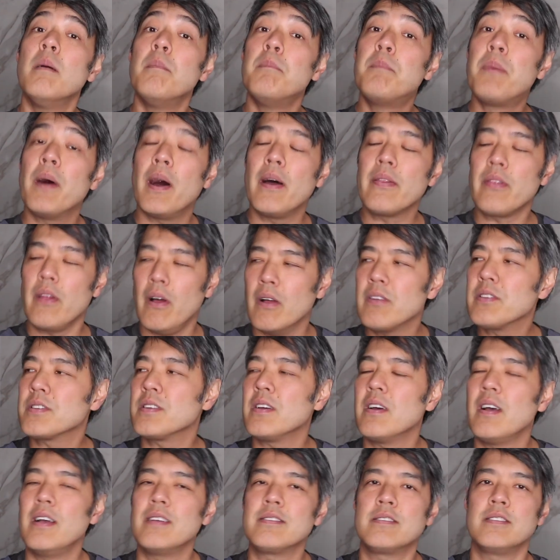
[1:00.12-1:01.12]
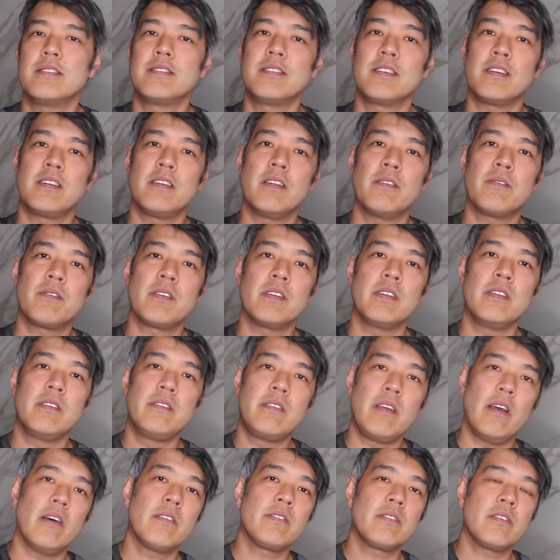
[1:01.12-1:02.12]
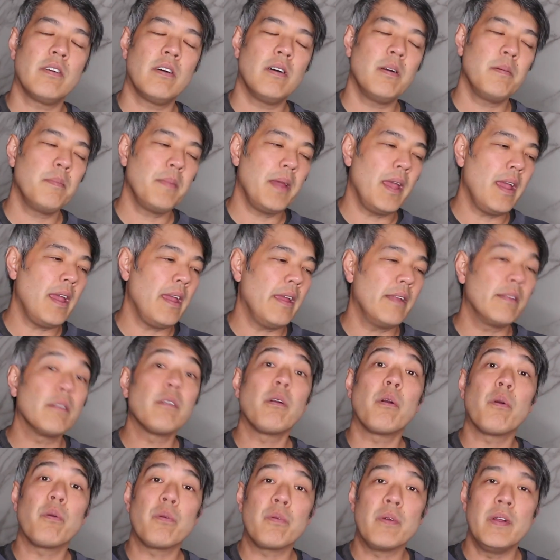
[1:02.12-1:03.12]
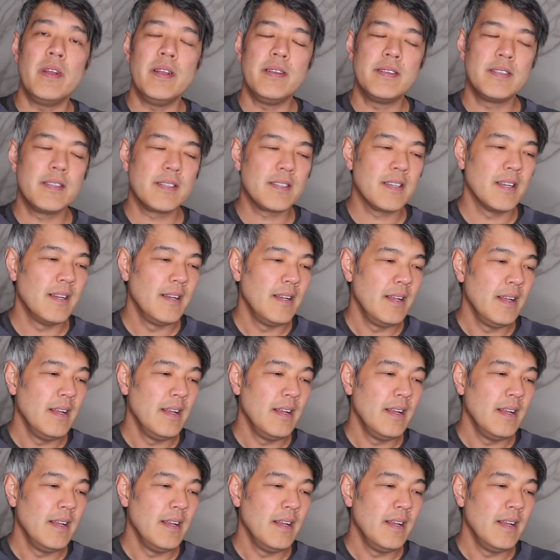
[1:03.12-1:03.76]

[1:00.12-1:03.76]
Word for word: but also has a significant downtime and risk.